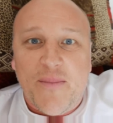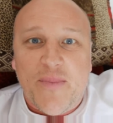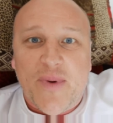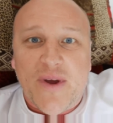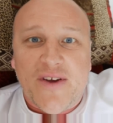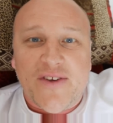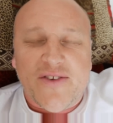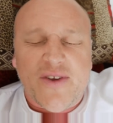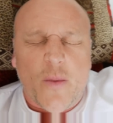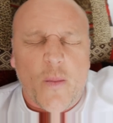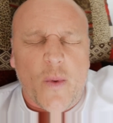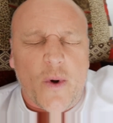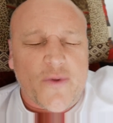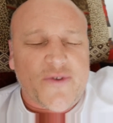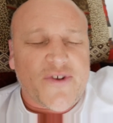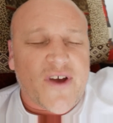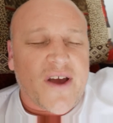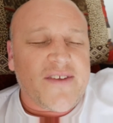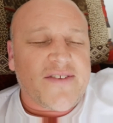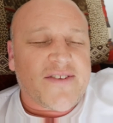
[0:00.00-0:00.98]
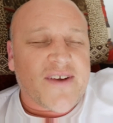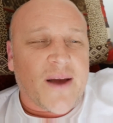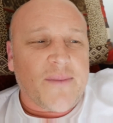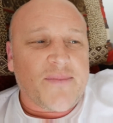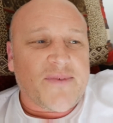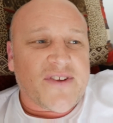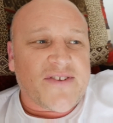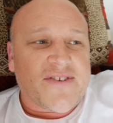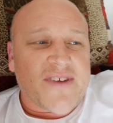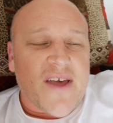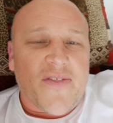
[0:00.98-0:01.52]
because it will take time
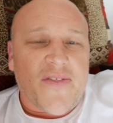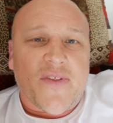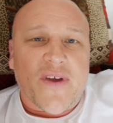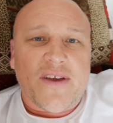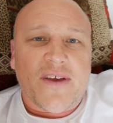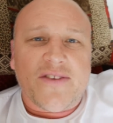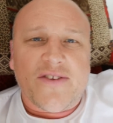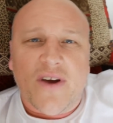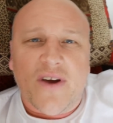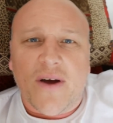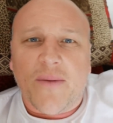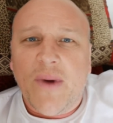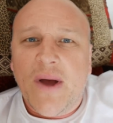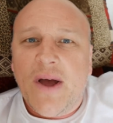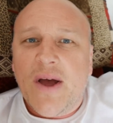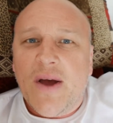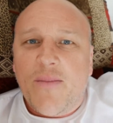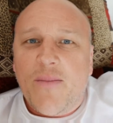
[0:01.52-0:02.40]
to set things up,